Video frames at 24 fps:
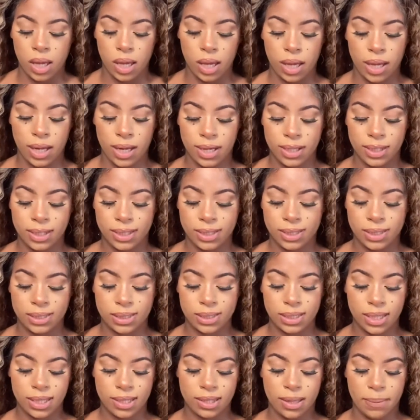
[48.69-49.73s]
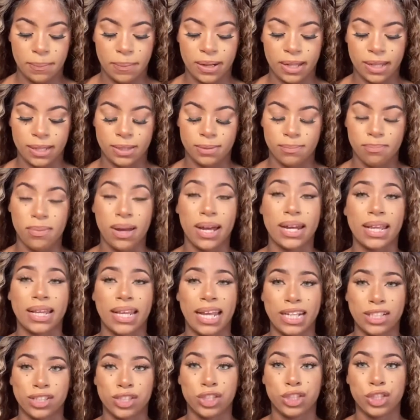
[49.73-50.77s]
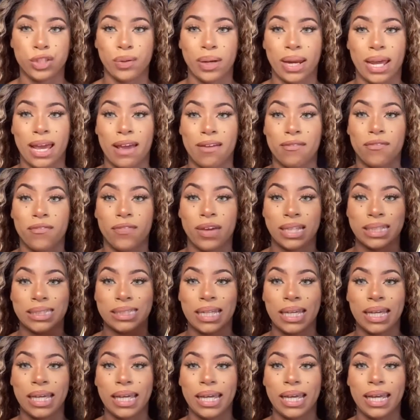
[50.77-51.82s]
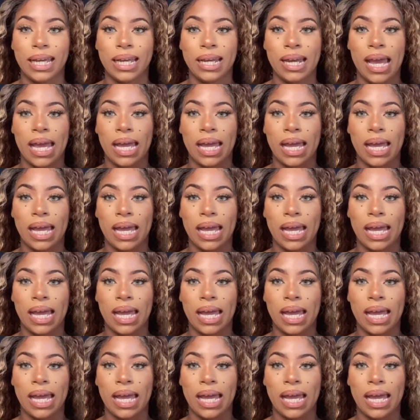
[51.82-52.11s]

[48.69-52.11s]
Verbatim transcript: and this is in the Butta Lace Unit 15,